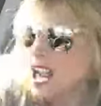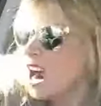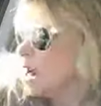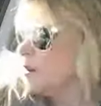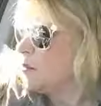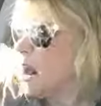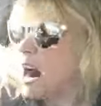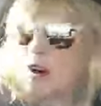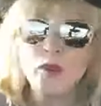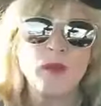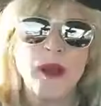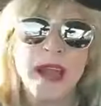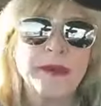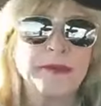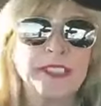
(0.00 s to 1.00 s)
our
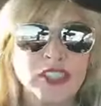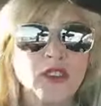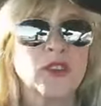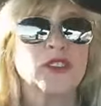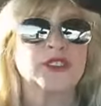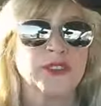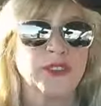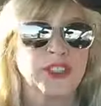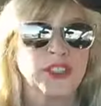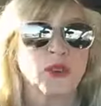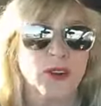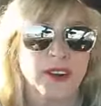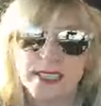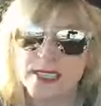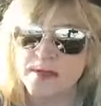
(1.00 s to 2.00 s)
Wegmans grocery
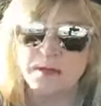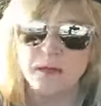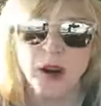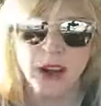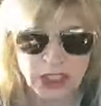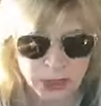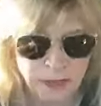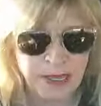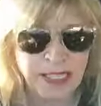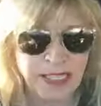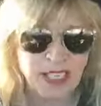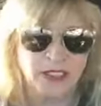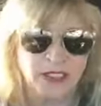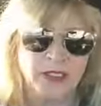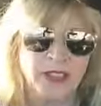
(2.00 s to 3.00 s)
store is much
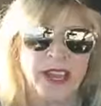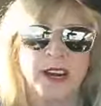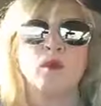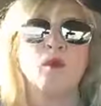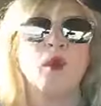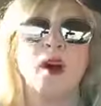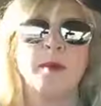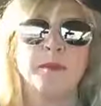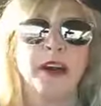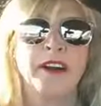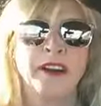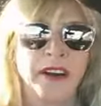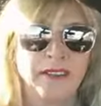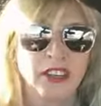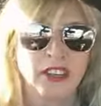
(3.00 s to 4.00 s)
busier than a
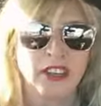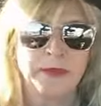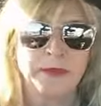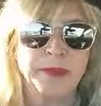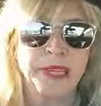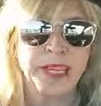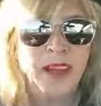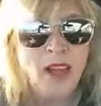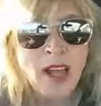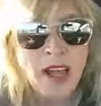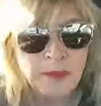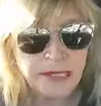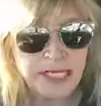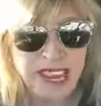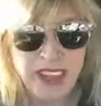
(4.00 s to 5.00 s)
Walmart ever could be.
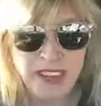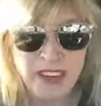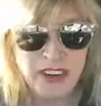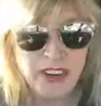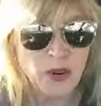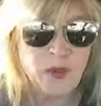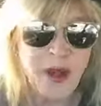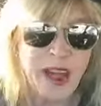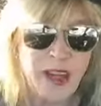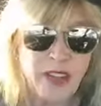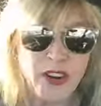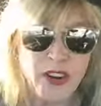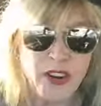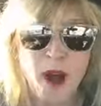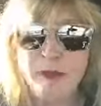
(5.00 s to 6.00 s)
But down there, their
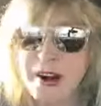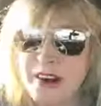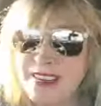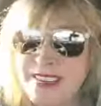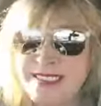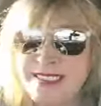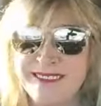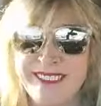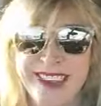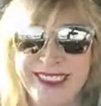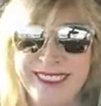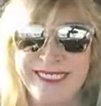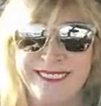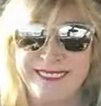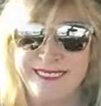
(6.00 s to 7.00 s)
Walmart is like
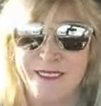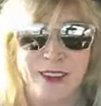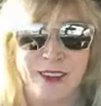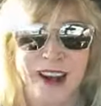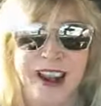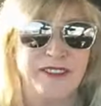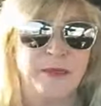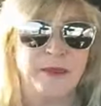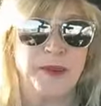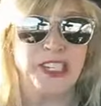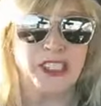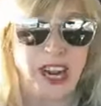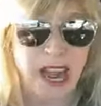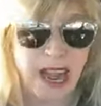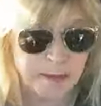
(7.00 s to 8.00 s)
where everybody
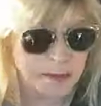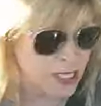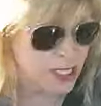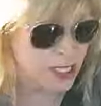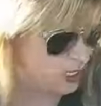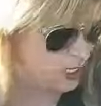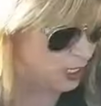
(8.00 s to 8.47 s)
shops.